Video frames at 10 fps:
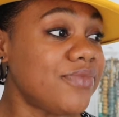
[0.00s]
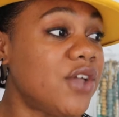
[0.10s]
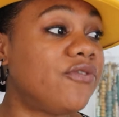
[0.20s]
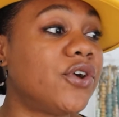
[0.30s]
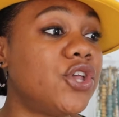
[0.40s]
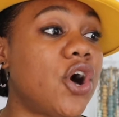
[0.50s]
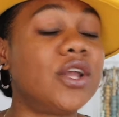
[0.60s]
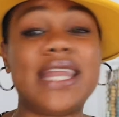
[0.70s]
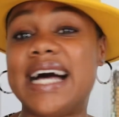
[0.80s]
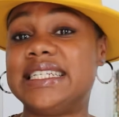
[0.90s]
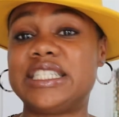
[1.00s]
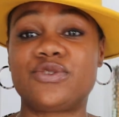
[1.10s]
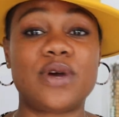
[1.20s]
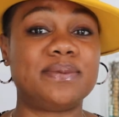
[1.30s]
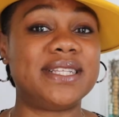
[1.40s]
for y'all not
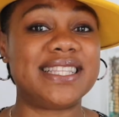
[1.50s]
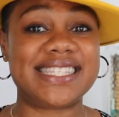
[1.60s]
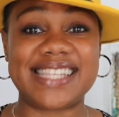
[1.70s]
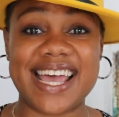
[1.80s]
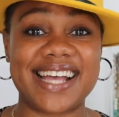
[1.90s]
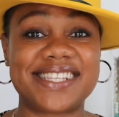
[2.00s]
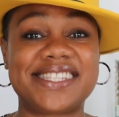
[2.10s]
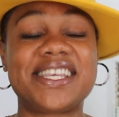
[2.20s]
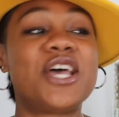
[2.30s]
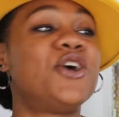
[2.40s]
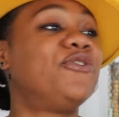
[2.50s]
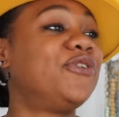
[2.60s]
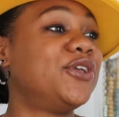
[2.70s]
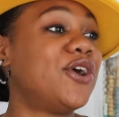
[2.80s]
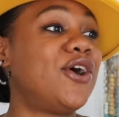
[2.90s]
disrupting the sex,
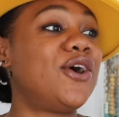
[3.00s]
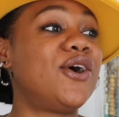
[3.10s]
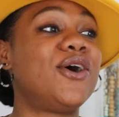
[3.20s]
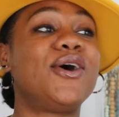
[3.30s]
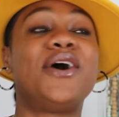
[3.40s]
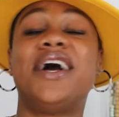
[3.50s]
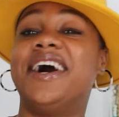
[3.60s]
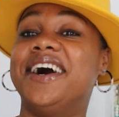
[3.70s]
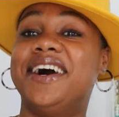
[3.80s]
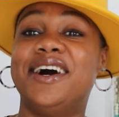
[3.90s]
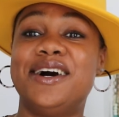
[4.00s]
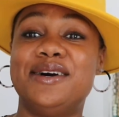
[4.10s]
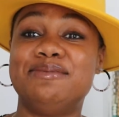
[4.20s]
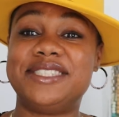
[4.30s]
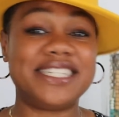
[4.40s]
for y'all
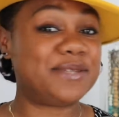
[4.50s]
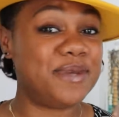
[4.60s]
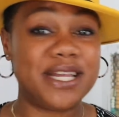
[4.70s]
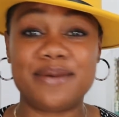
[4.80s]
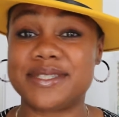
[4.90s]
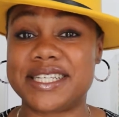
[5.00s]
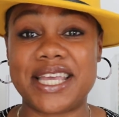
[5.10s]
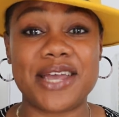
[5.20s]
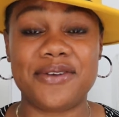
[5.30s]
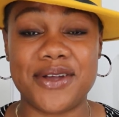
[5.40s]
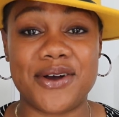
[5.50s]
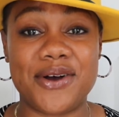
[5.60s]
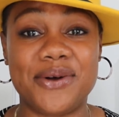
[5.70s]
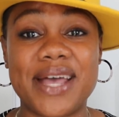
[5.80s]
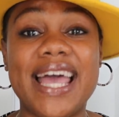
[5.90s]
just being able to carry
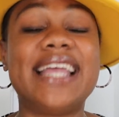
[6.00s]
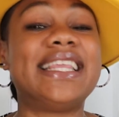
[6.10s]
on, okay?